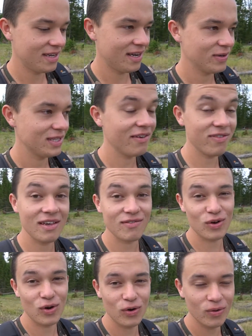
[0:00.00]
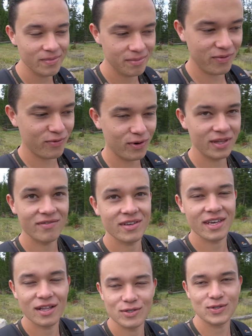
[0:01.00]
We definitely have a goal before leaving
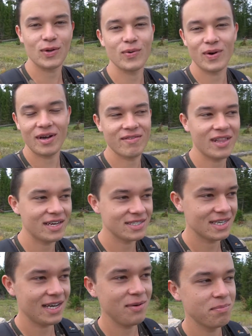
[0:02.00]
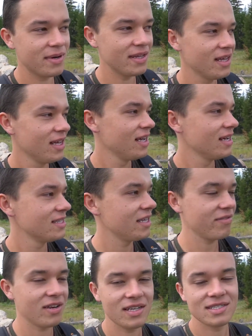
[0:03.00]
Yellowstone. We don't have a lot of time, but
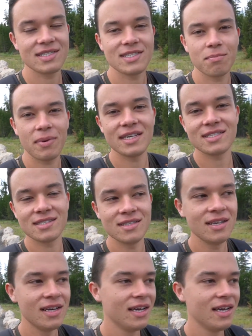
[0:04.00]
definitely need to see some bison.